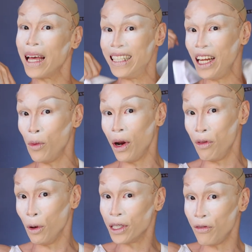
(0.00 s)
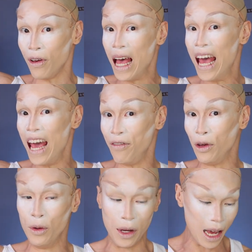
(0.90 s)
I can send you one of those if
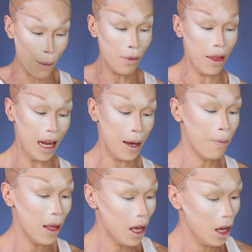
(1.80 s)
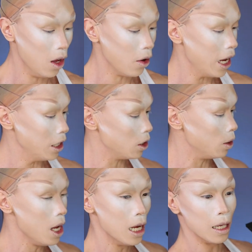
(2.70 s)
you come up with a name. Okay, so...